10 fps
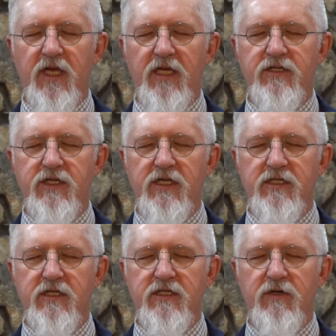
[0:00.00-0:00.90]
in
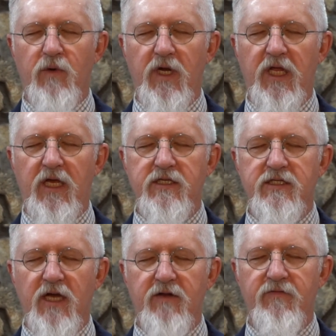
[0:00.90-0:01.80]
Jesus and what he has
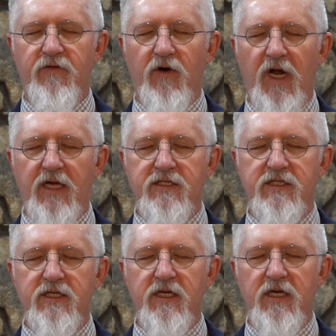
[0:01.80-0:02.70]
done for us.